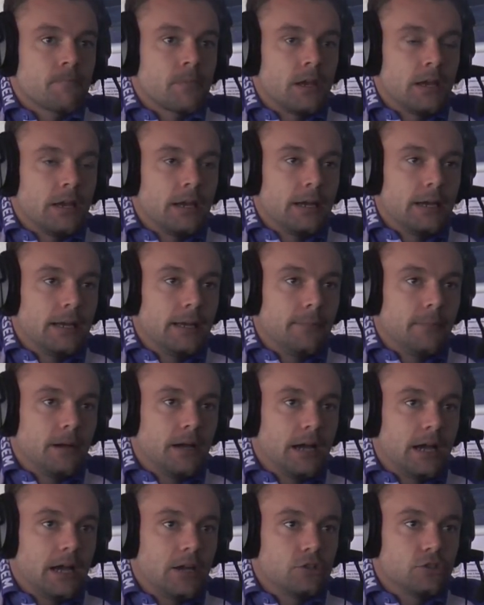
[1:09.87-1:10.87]

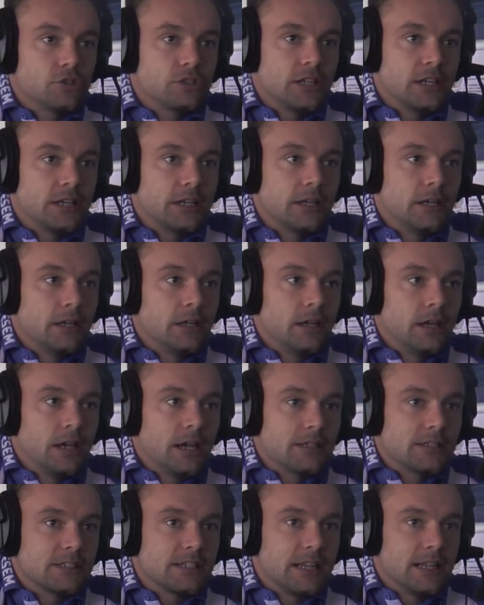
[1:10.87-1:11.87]
I just think,
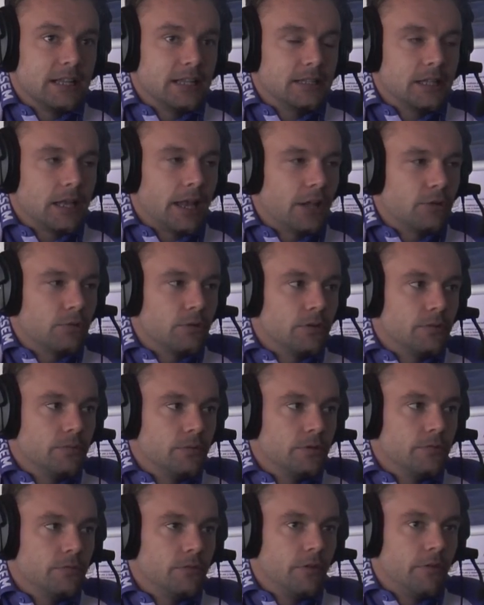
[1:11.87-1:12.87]
I said, I think the lads were
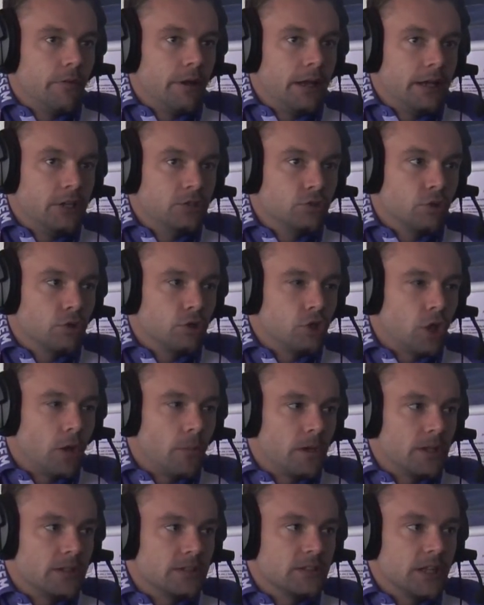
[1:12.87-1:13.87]
really sort of
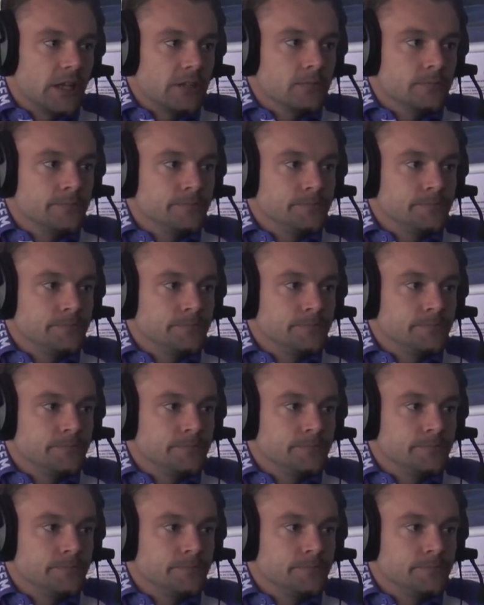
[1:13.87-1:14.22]
dominant today.